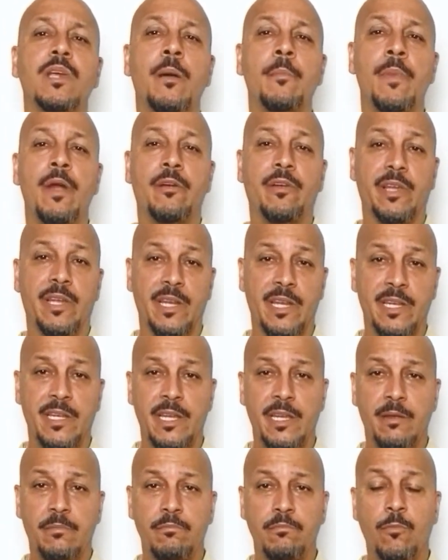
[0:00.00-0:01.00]
American
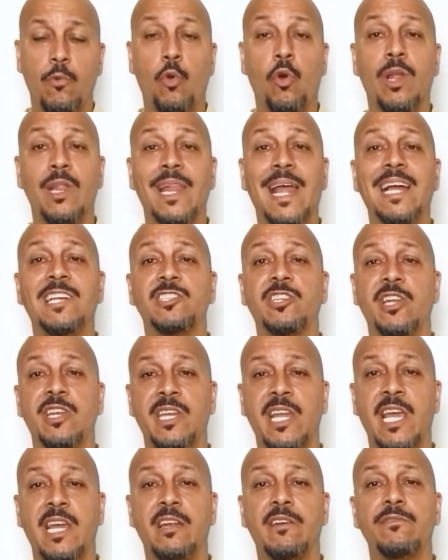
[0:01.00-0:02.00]
Indian or Alaska
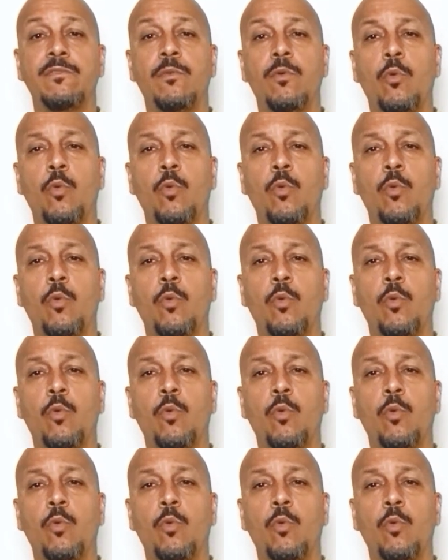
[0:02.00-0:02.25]
Native,